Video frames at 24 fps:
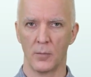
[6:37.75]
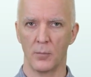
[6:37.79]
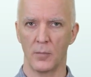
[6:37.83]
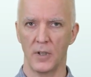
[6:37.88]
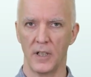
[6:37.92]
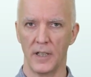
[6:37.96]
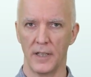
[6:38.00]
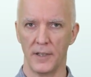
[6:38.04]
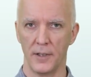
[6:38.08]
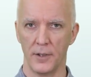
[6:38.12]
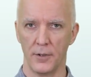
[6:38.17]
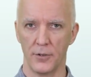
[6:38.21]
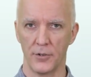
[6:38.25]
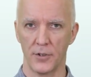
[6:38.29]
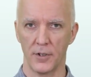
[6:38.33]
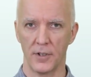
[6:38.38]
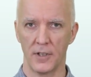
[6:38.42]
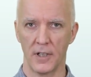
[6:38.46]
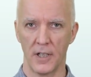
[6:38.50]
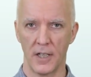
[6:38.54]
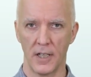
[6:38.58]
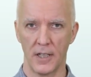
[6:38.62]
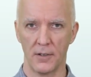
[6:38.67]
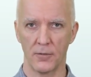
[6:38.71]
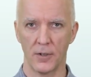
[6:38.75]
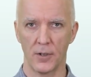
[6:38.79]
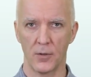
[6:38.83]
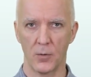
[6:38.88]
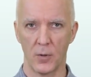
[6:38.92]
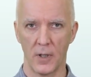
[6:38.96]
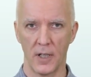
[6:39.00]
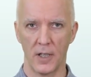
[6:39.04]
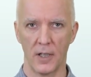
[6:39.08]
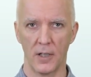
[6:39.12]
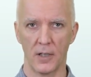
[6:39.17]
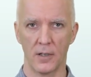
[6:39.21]
But you should not
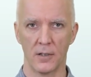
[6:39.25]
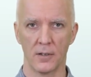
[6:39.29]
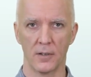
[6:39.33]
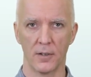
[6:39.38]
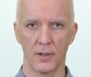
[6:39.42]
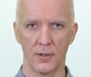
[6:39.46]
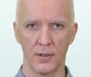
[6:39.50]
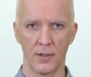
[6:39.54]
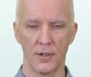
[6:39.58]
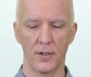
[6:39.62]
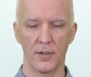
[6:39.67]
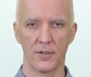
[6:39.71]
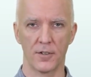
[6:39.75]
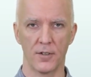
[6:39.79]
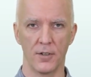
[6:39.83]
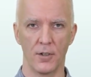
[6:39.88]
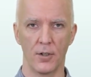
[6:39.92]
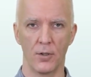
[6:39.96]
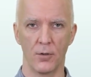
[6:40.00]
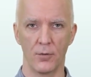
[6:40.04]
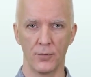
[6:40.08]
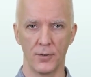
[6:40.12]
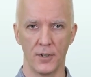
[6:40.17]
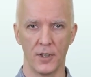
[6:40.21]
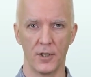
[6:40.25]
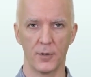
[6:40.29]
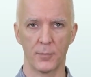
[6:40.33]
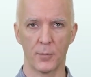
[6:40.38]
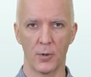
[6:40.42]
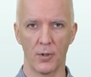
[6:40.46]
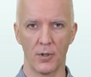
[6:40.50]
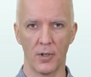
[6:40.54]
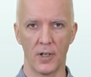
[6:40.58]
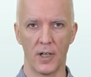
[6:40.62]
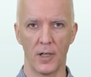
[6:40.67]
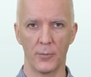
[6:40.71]
require learners to own these
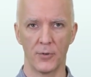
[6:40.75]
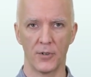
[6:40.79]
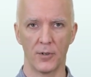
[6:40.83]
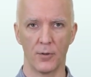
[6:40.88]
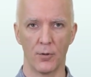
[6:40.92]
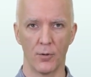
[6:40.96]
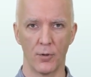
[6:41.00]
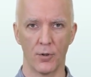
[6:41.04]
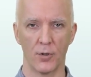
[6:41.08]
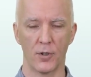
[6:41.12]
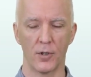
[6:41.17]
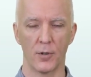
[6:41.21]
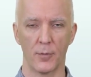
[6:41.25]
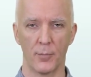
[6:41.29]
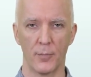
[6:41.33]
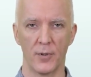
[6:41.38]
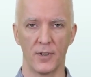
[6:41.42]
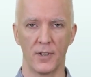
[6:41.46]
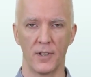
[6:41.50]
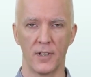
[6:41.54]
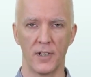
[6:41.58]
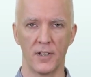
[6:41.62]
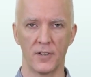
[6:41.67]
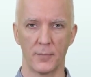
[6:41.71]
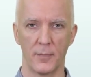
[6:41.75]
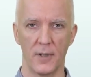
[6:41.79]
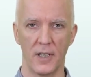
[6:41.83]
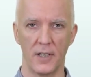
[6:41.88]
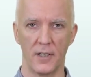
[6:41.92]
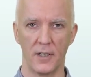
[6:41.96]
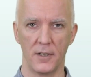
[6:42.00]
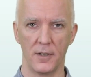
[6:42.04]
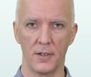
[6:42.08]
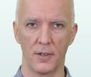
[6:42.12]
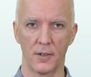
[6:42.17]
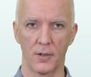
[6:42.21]
programs in order to
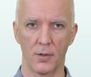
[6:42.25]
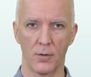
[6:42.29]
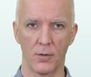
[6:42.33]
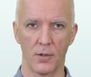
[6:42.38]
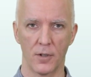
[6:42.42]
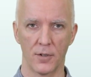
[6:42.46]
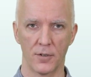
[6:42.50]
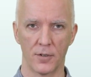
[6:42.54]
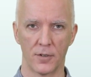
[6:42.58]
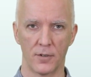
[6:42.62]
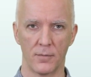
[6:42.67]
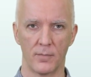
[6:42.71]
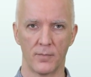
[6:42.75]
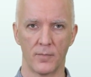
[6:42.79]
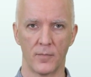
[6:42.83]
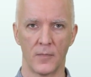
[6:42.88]
participate in your course.